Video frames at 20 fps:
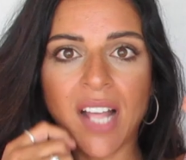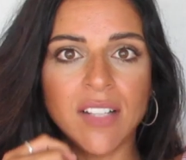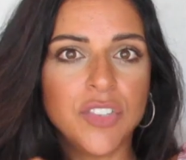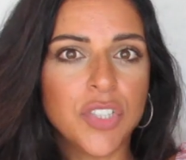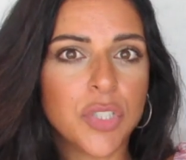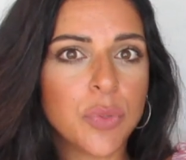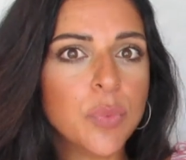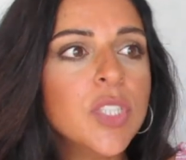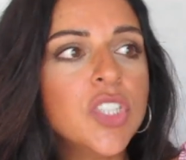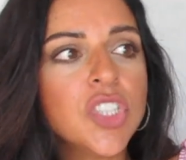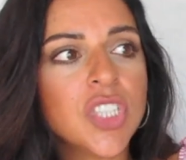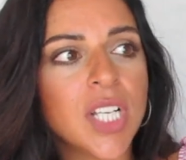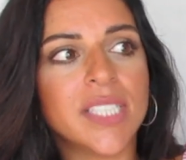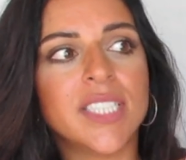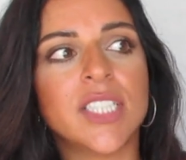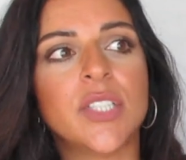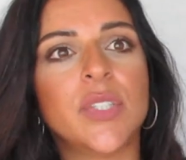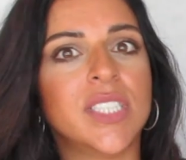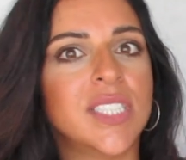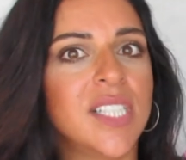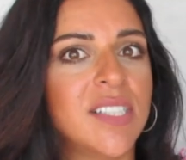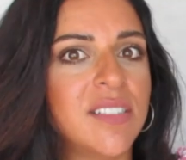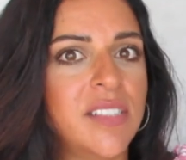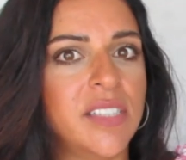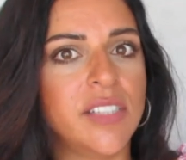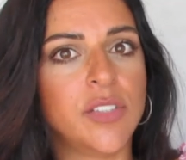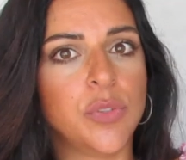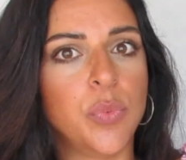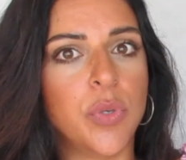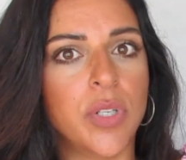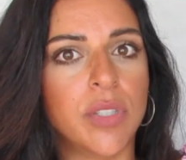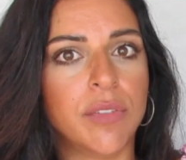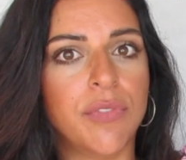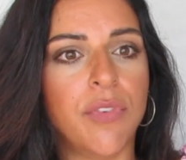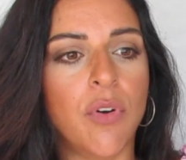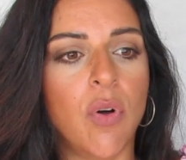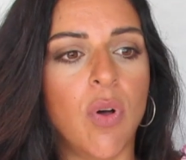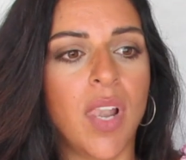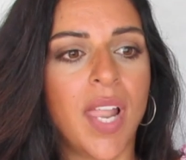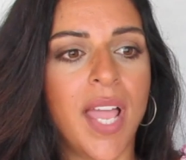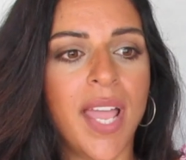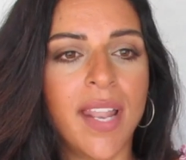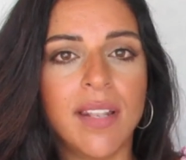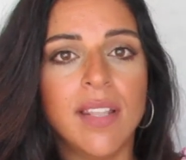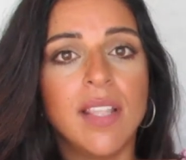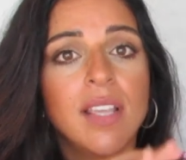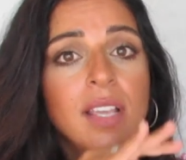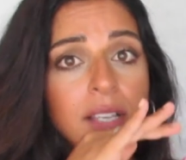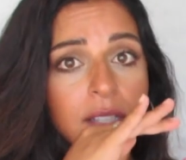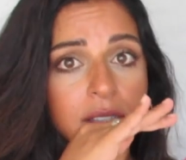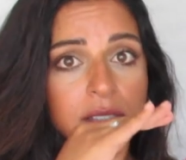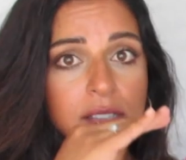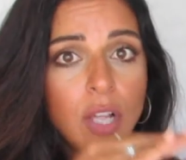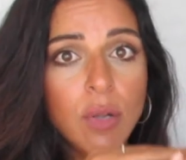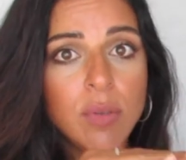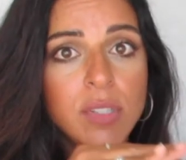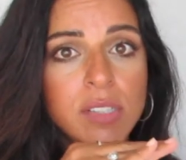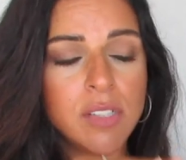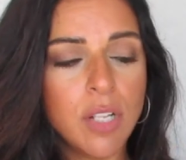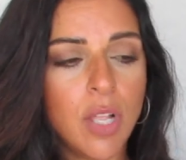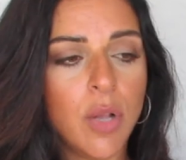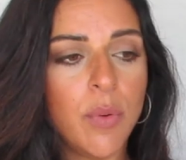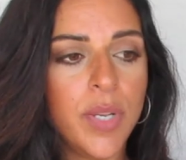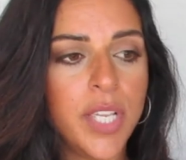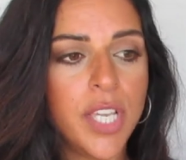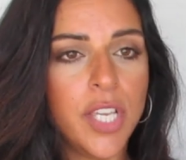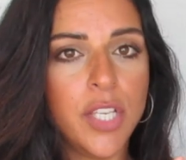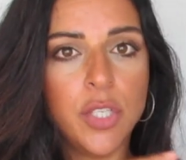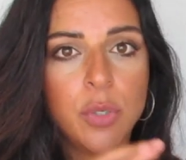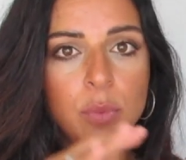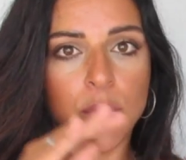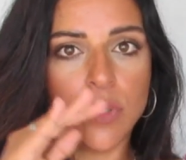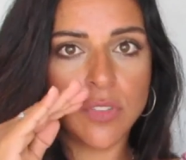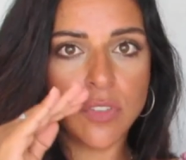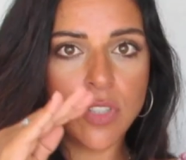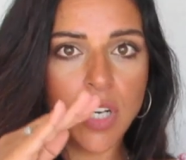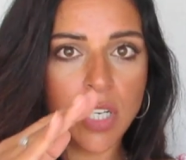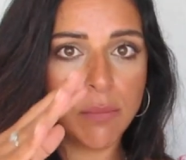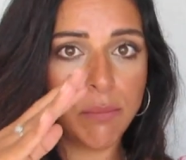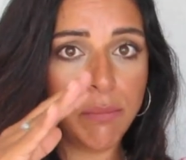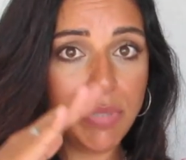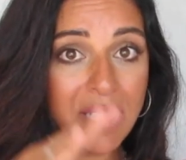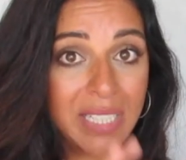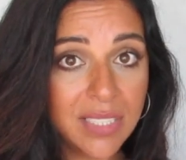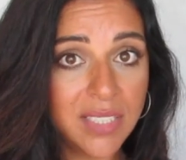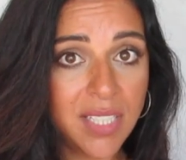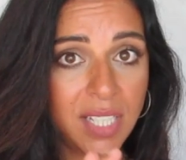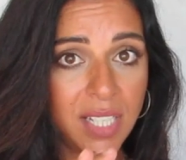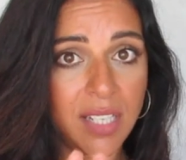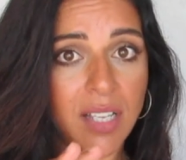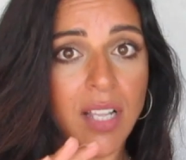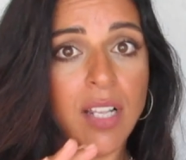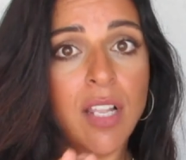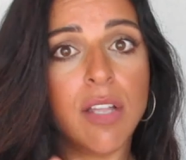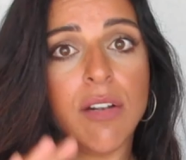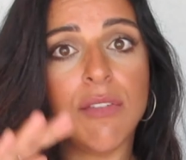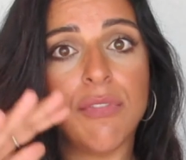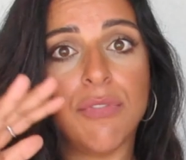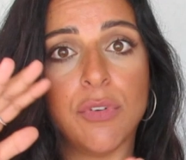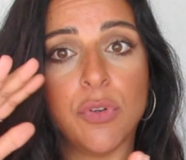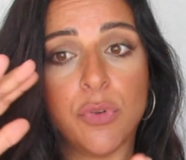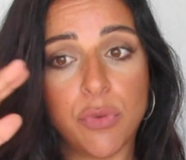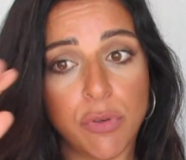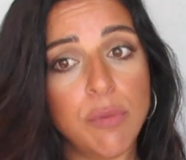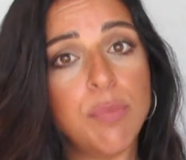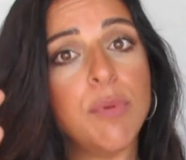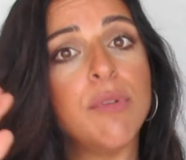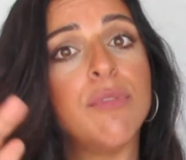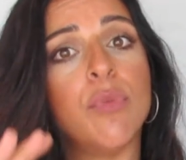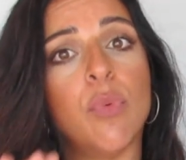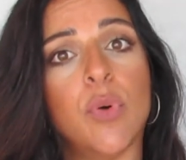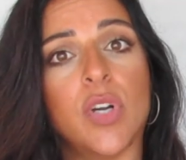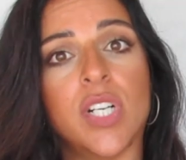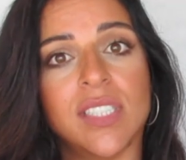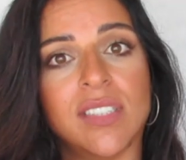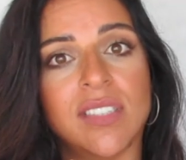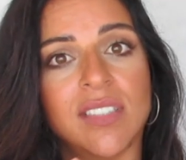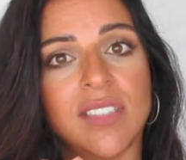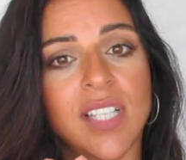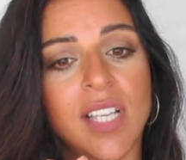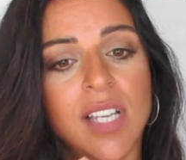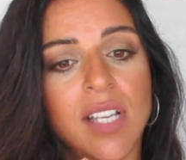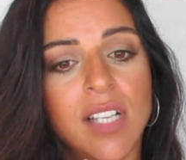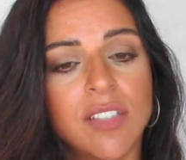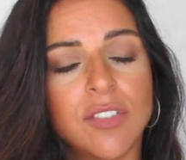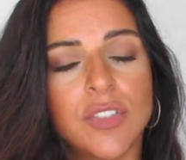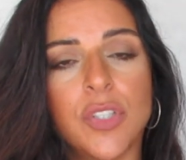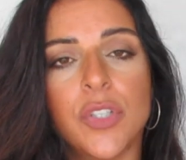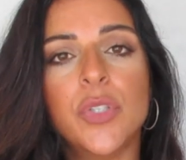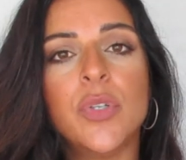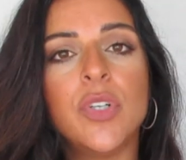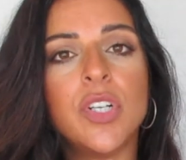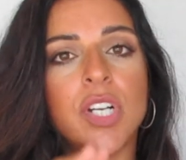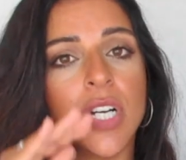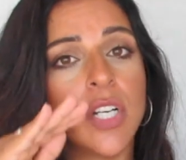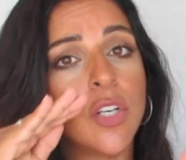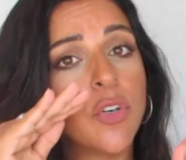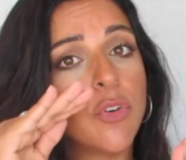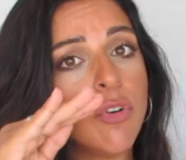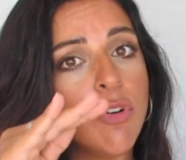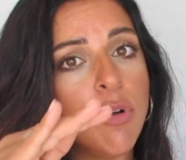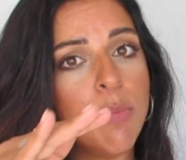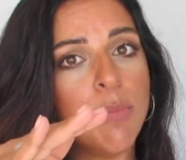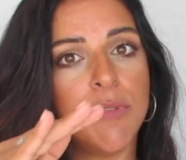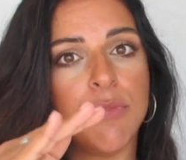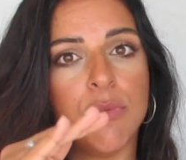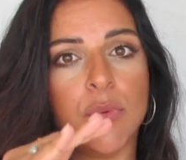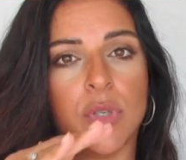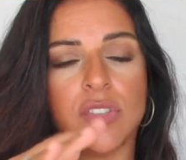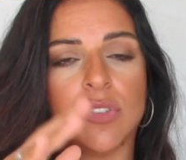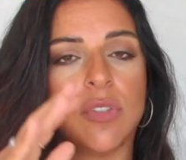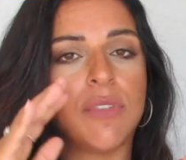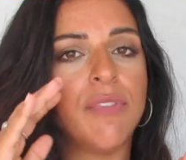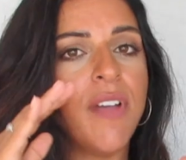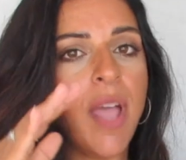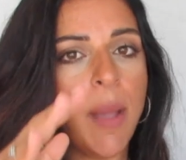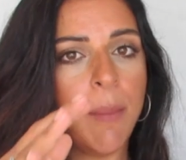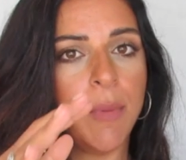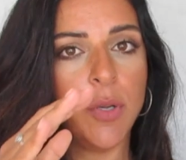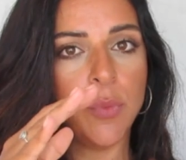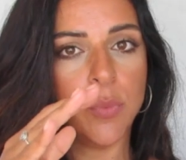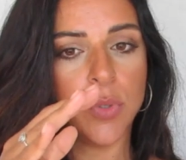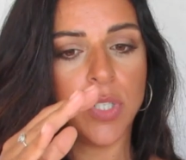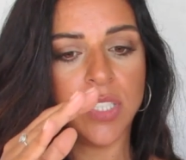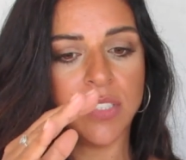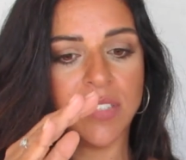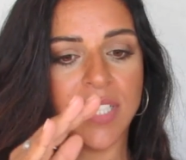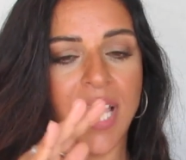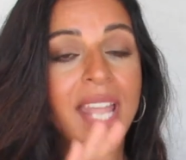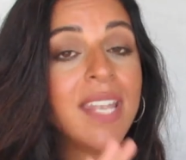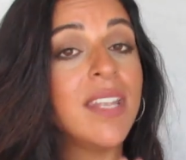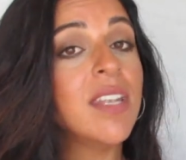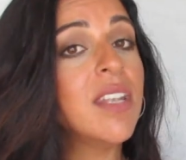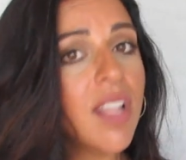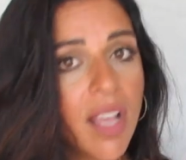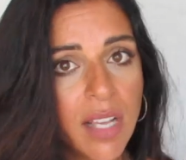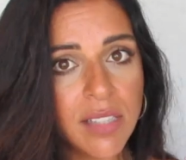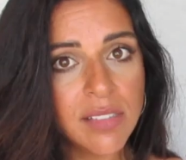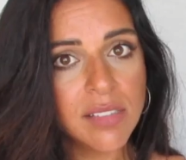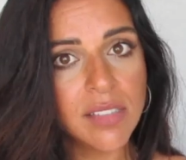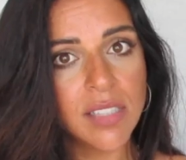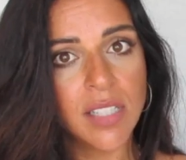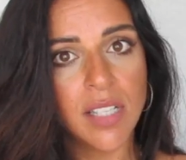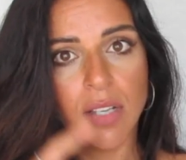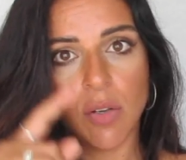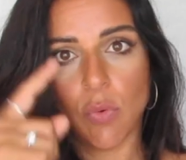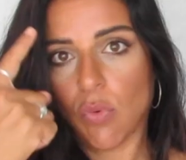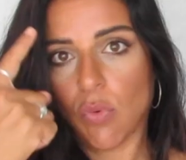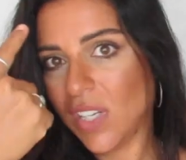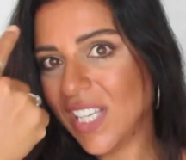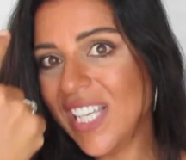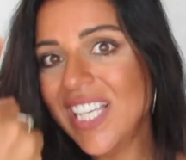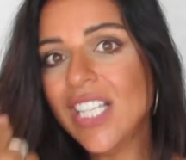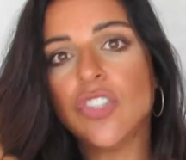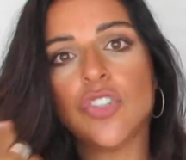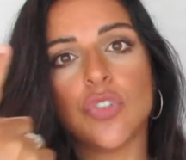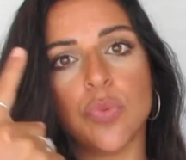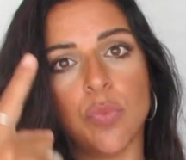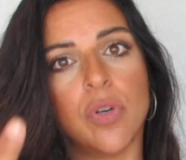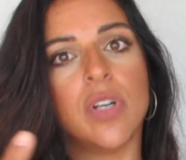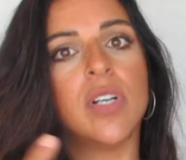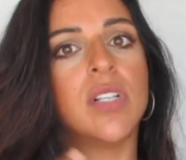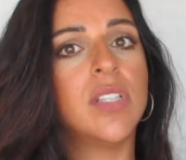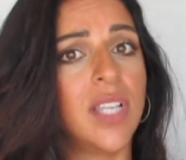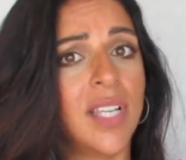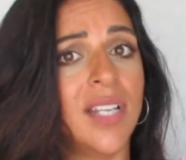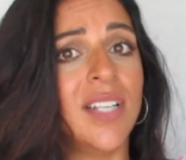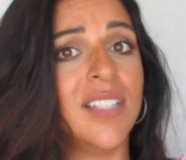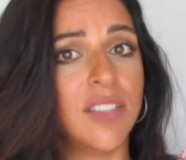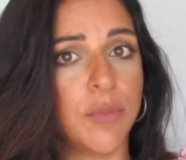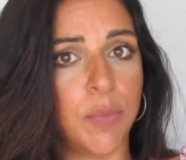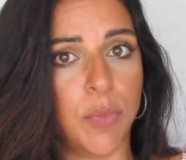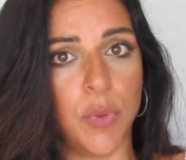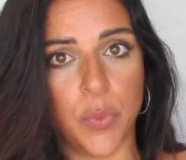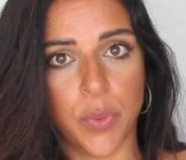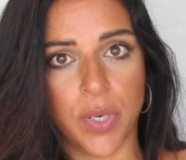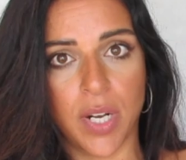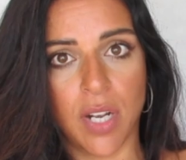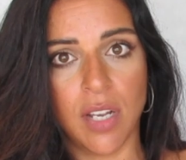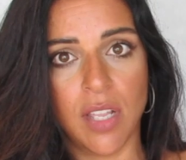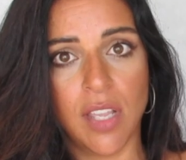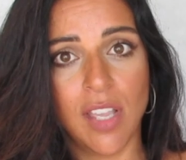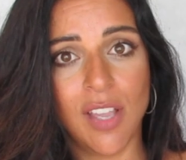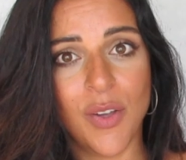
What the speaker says: under which category does this word fall. And slowly, you will start building a lot of group of words. So you learn group of words or family words and not each word and its plural.